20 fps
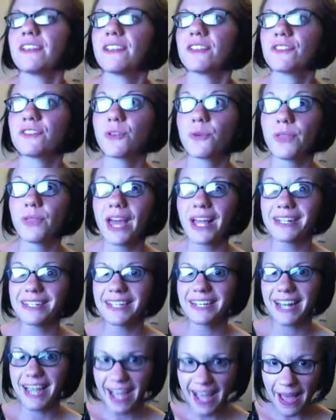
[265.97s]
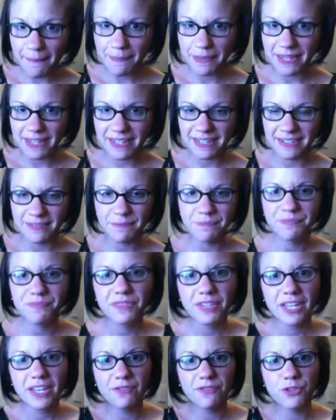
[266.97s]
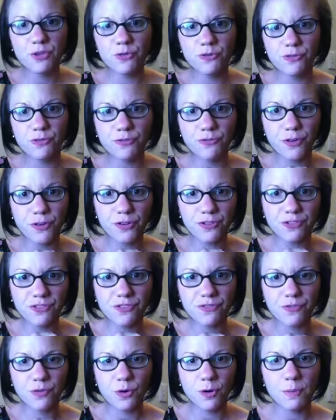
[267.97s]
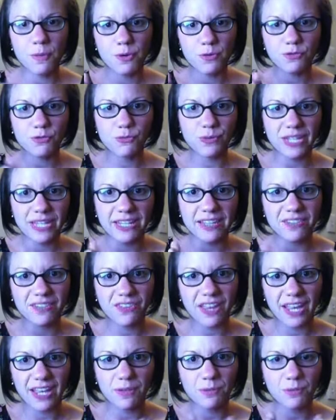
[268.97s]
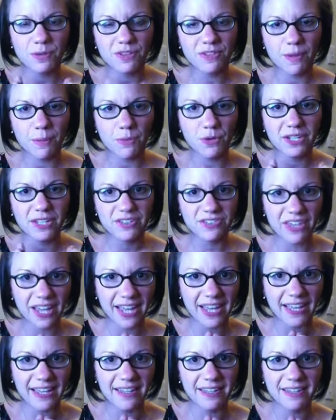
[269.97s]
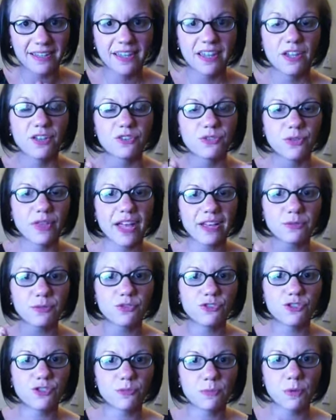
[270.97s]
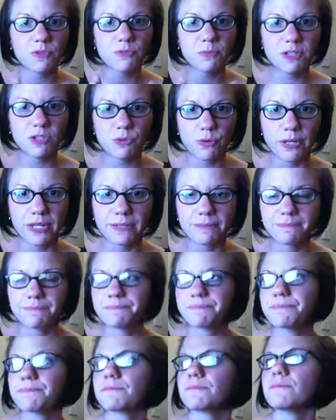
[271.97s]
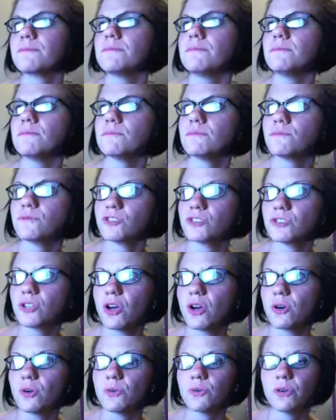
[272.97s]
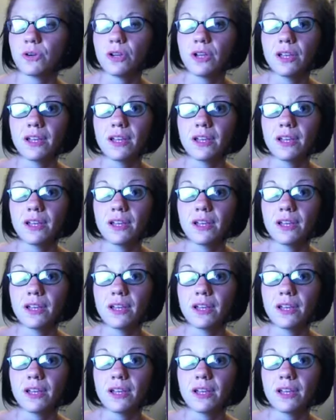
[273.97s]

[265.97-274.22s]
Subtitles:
So that can happen if you first and foremost restate what someone is saying. So that's what you're supposed to be doing. So